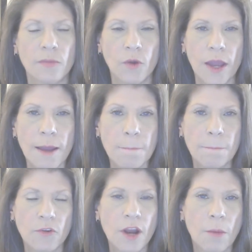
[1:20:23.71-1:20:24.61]
Okay?
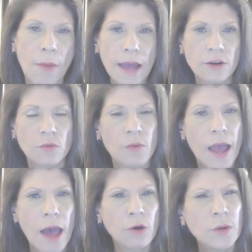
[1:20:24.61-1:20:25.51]
So now back to
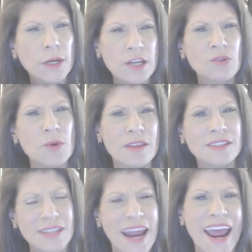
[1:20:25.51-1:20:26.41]
how do we deal with
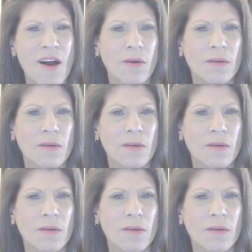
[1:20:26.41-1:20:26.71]
this now?